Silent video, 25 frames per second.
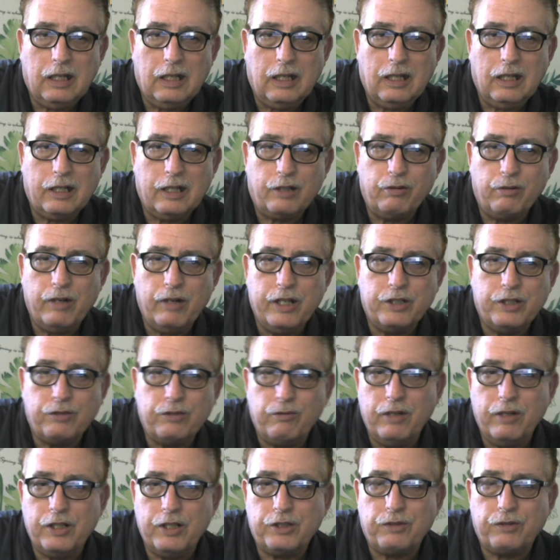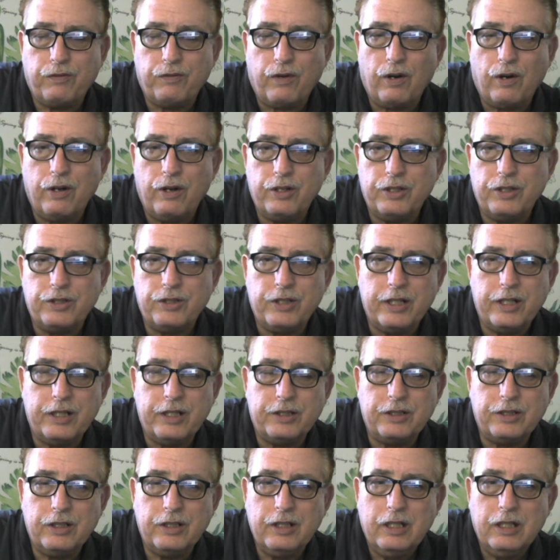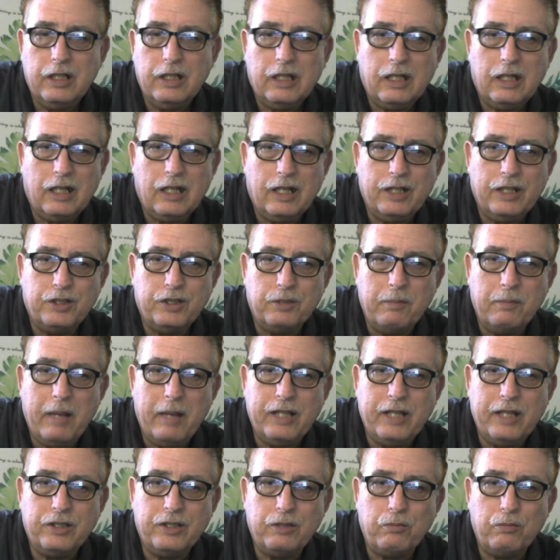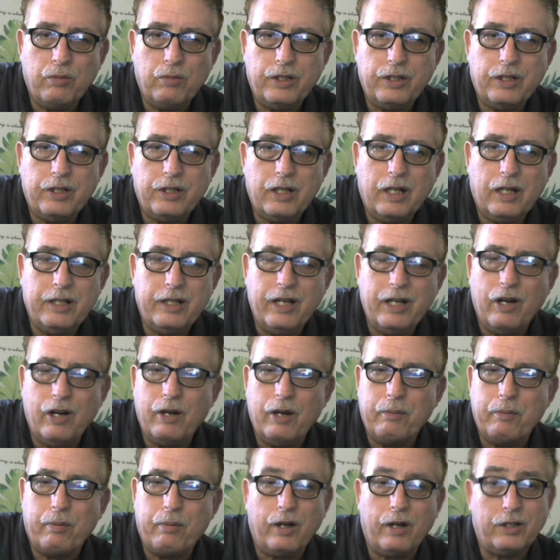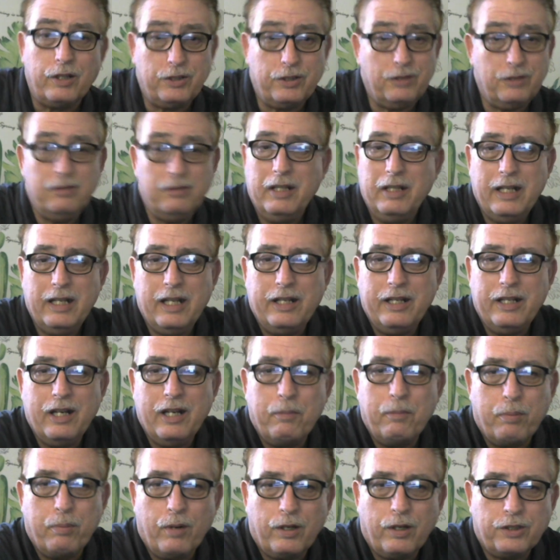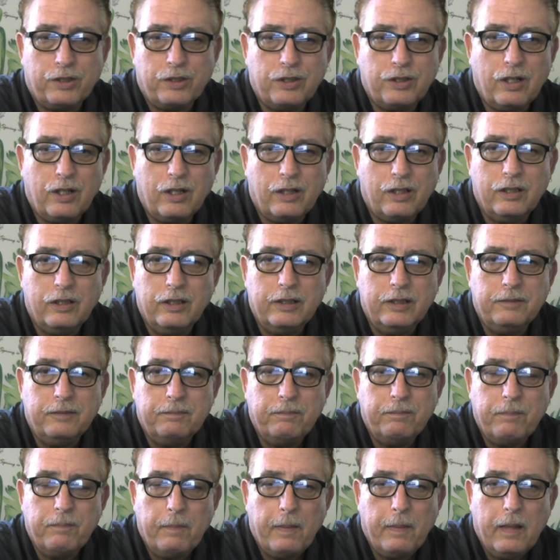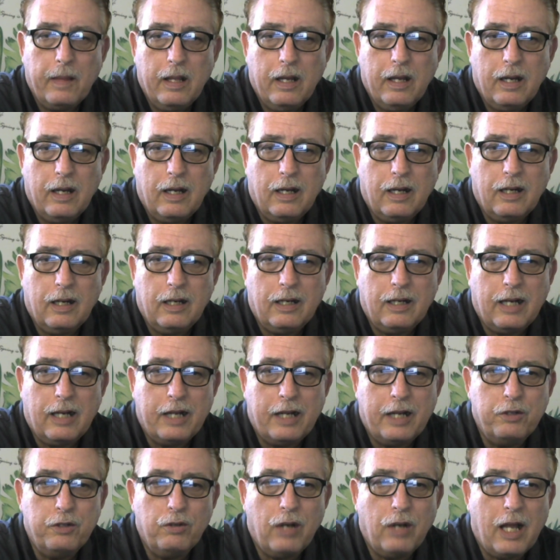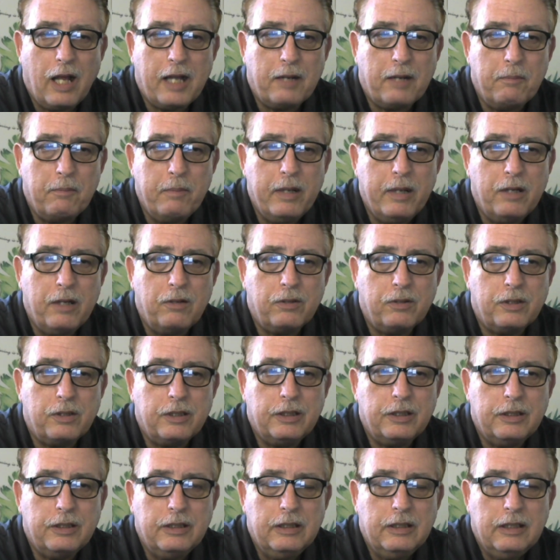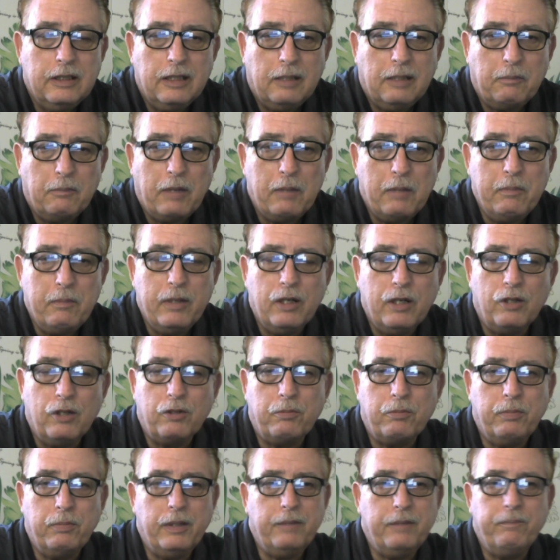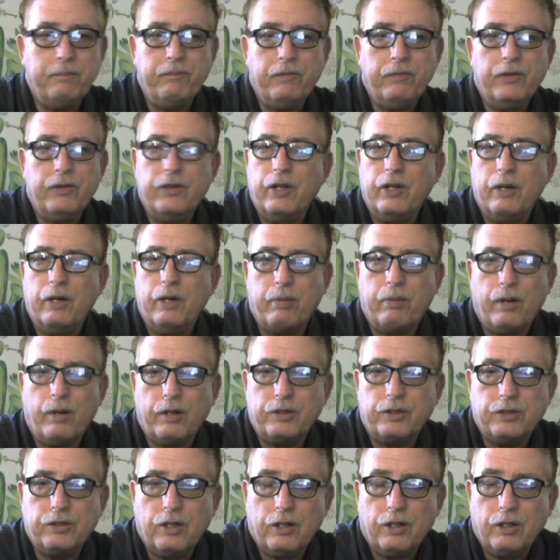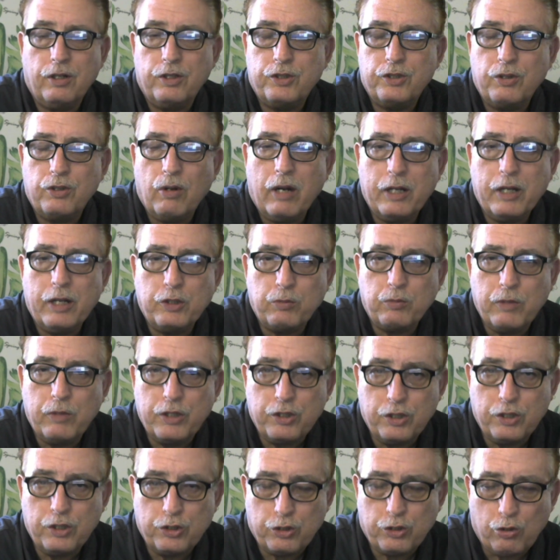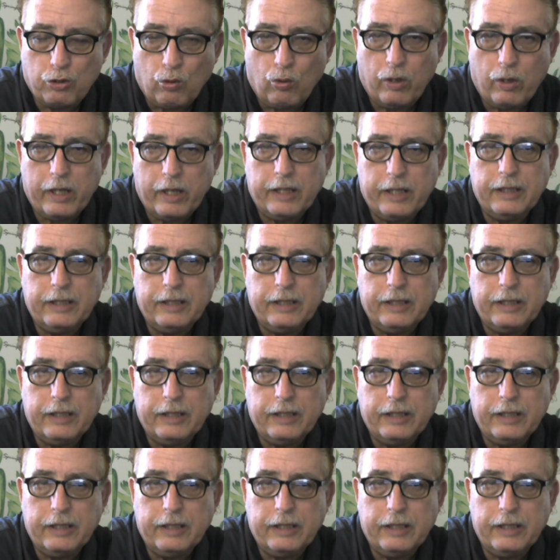increased risk of heart disease. It's amazing what dairy products. Dairy products are not good. I do like my milk, but dairy products aren't good. So I switched to soy.